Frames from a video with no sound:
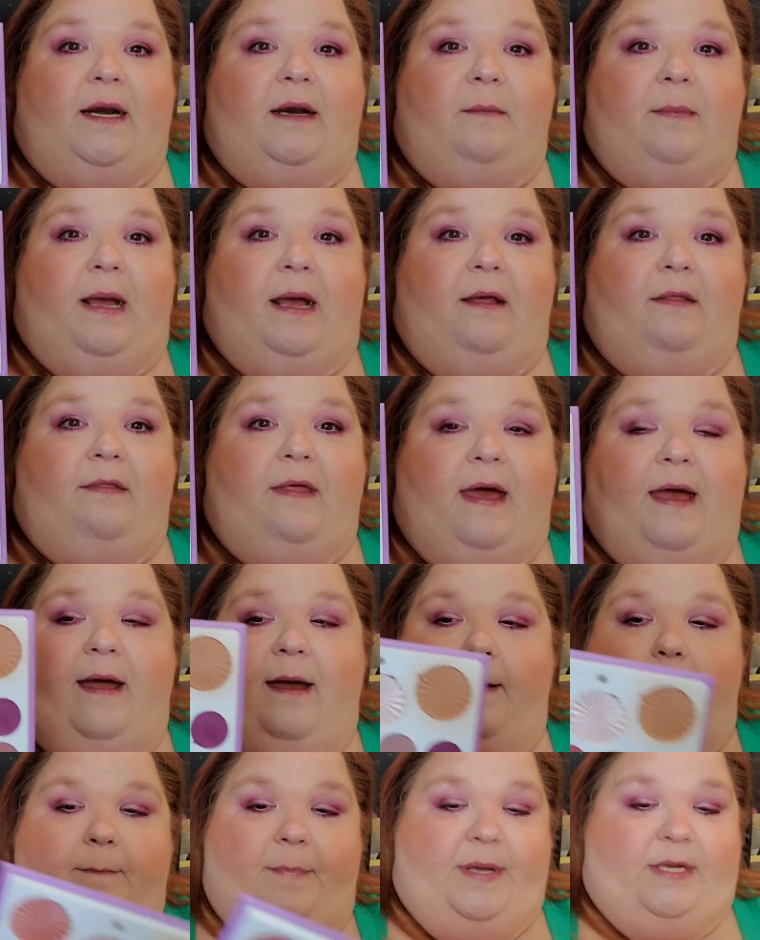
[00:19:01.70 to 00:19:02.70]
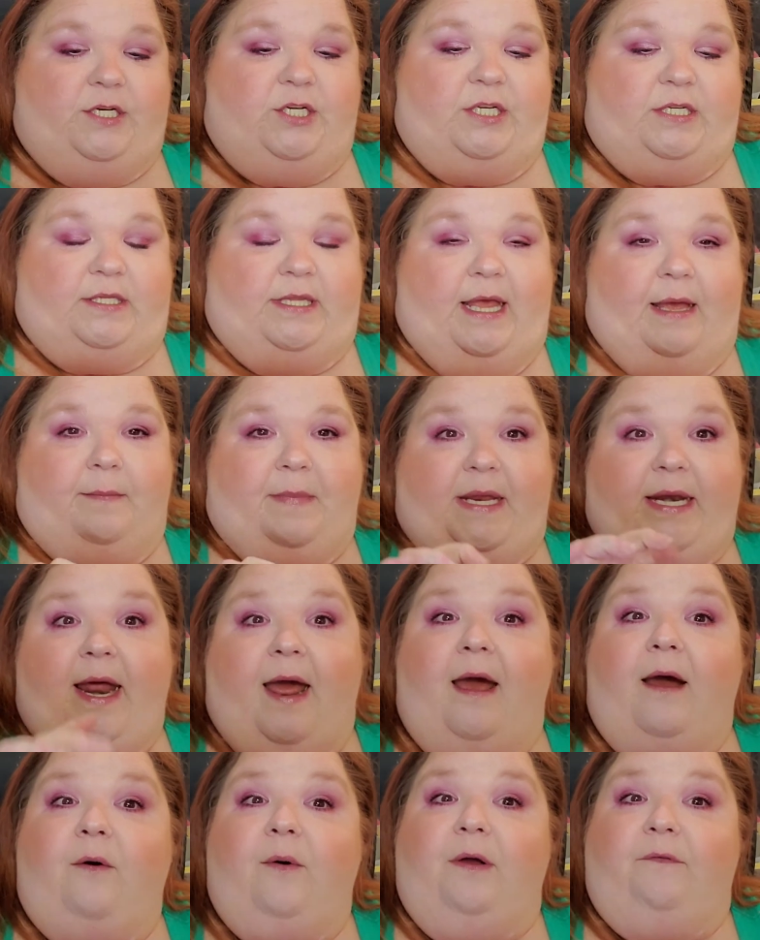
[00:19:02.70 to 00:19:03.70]
about that. But just let me
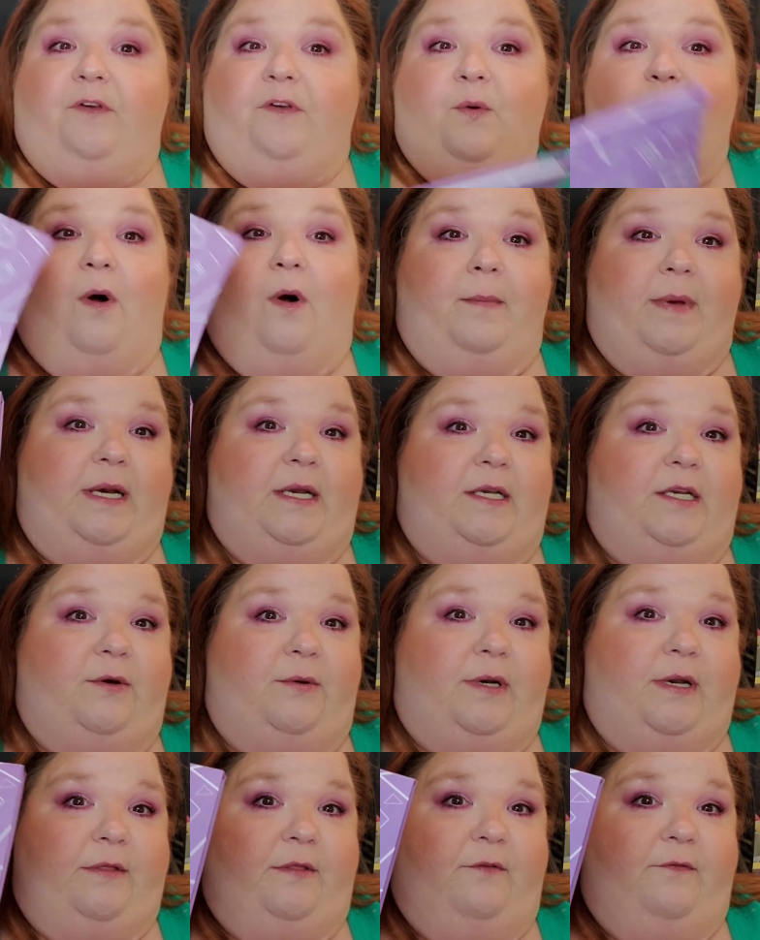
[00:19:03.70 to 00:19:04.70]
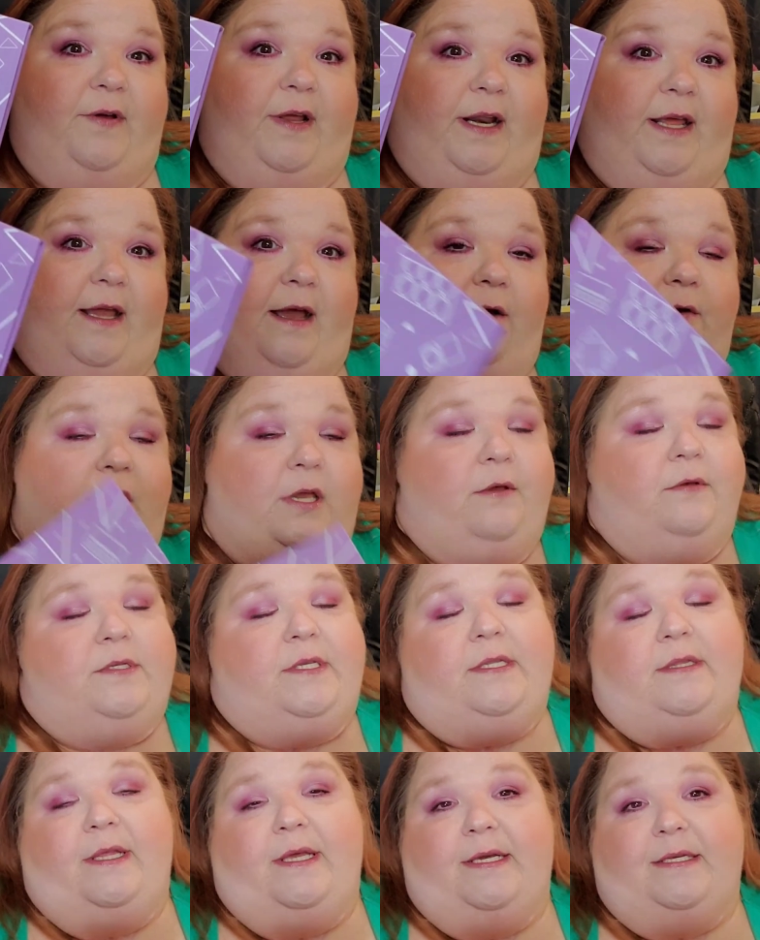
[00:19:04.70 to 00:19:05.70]
know if you want me to do another video
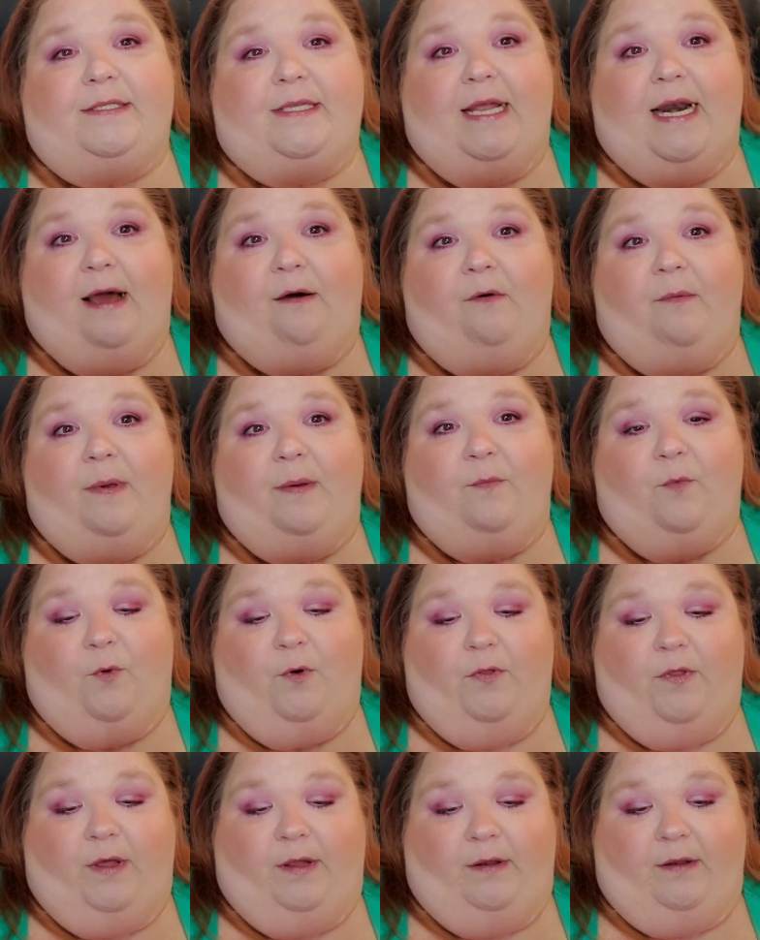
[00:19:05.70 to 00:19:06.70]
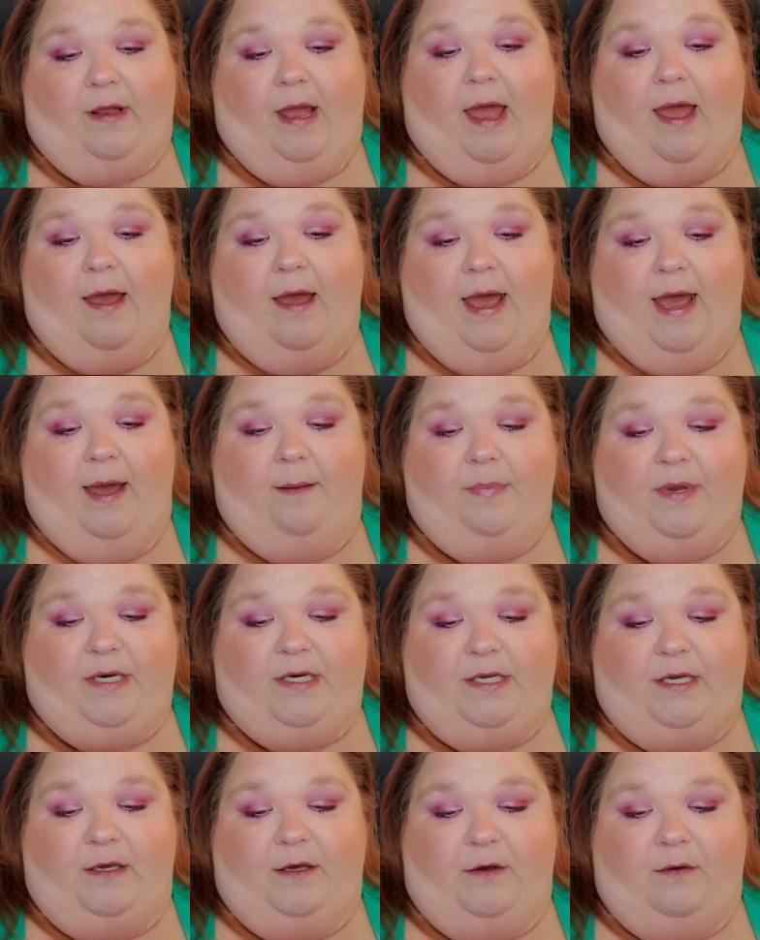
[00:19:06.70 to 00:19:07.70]
using this, and I will be more than happy
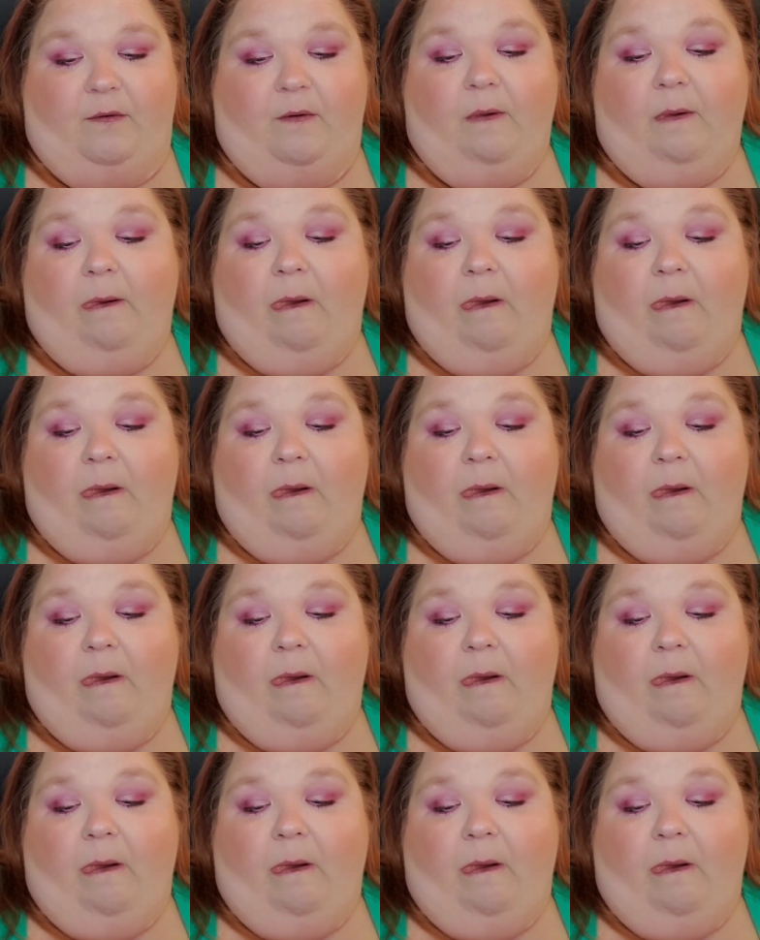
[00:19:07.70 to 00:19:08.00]
to.